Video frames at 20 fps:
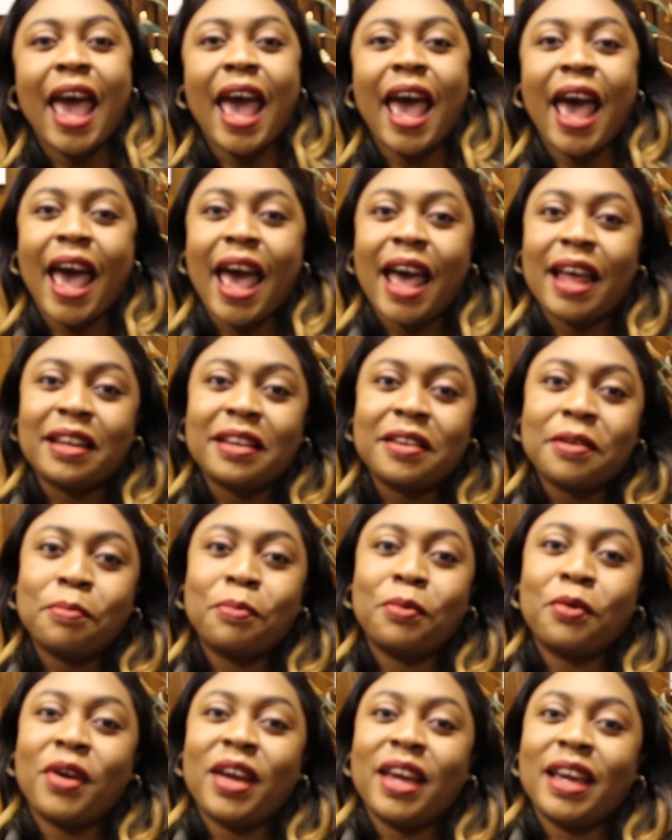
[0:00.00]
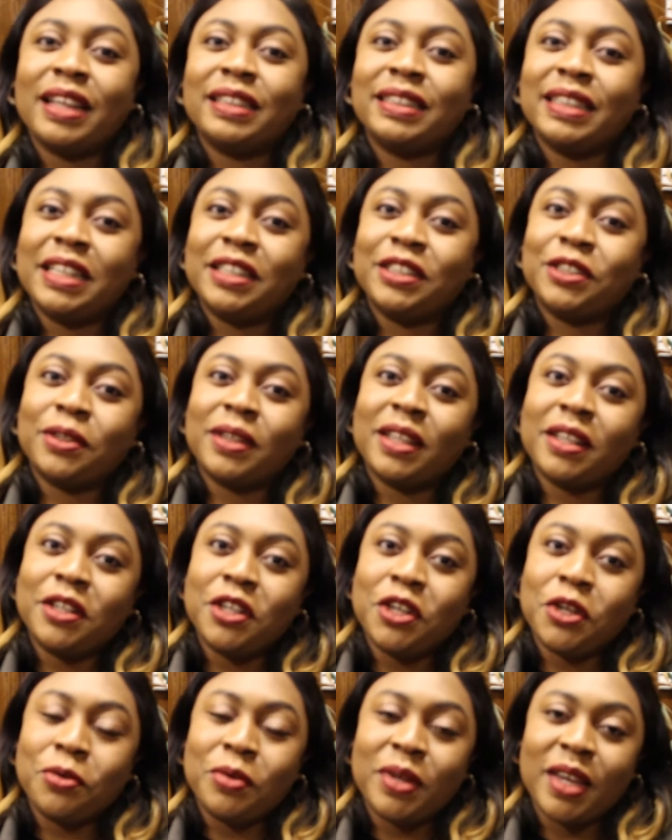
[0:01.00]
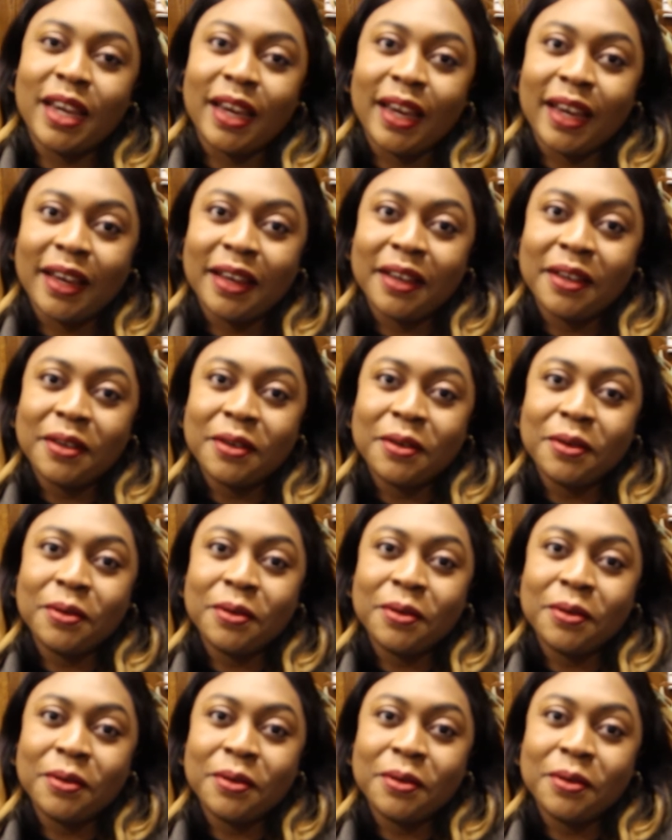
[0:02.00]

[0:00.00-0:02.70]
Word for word: and prayers into the new year.